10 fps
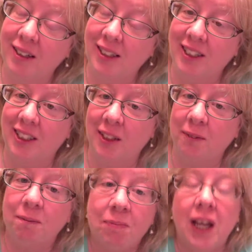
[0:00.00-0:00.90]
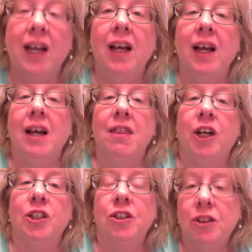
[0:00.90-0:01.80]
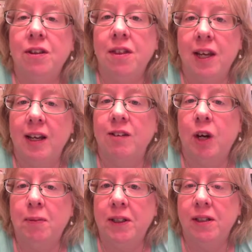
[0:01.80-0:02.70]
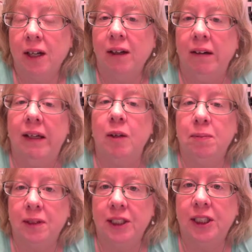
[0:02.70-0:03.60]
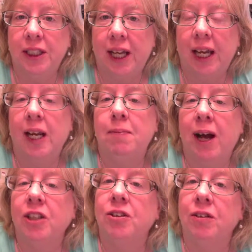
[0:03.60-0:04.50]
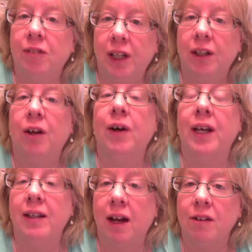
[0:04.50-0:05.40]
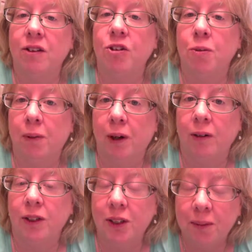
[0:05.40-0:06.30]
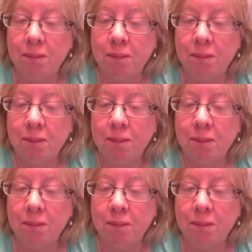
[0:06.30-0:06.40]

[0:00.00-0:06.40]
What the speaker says: edition. There are 2 things I particularly appreciate about Trevino and Nelson's approach.